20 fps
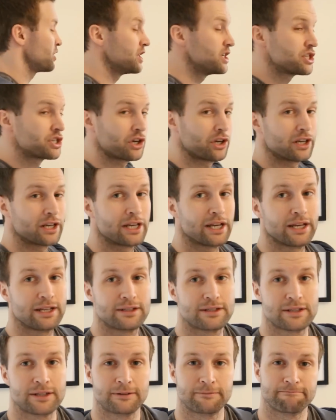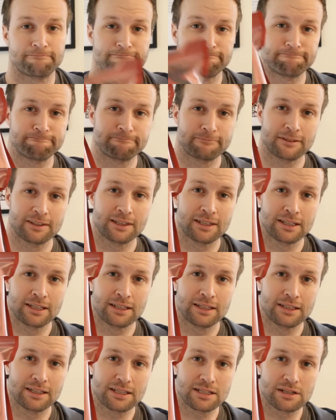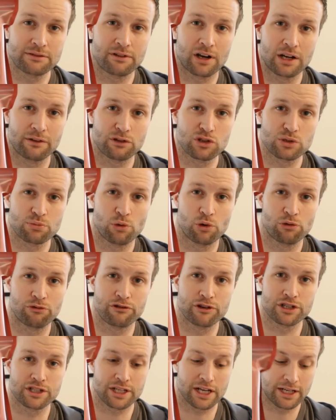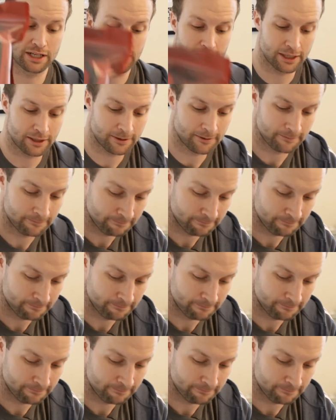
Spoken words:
each going to get the Survival Small First Aid Kit.